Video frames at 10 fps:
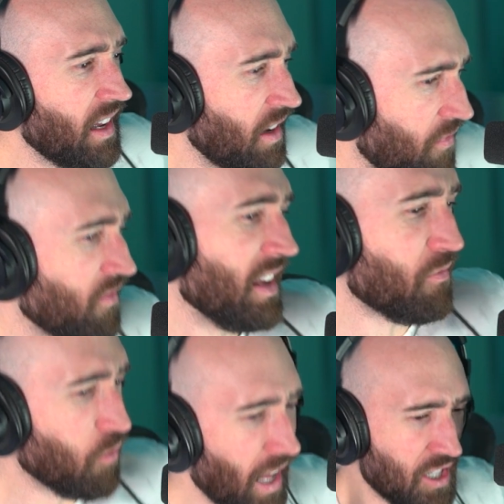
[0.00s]
If
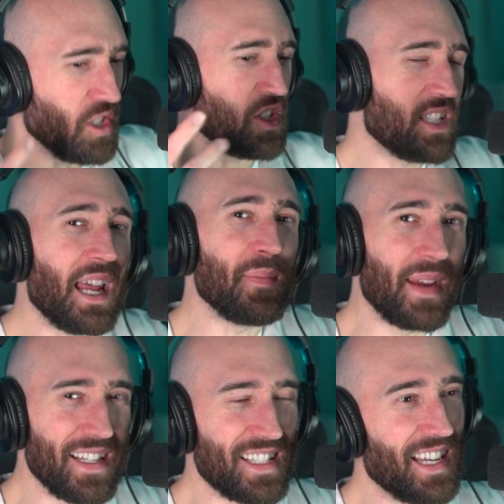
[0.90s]
if what I just said
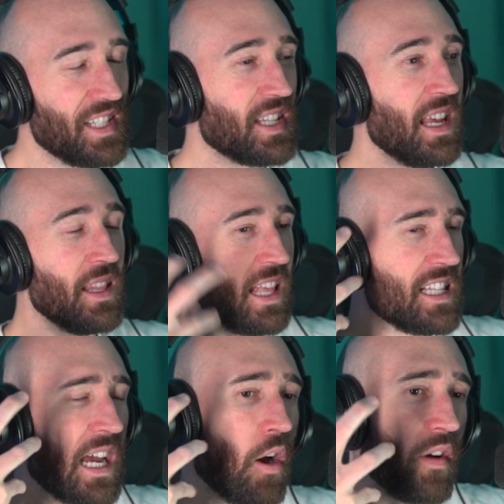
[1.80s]
made sense,
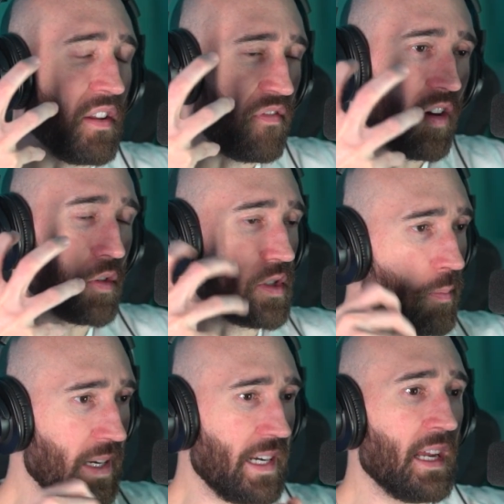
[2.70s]
that's how it felt to
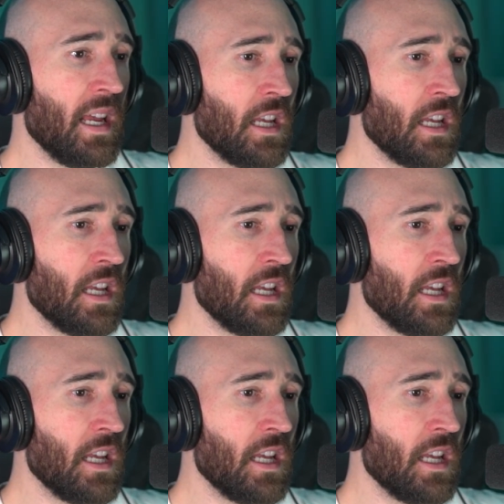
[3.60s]
me.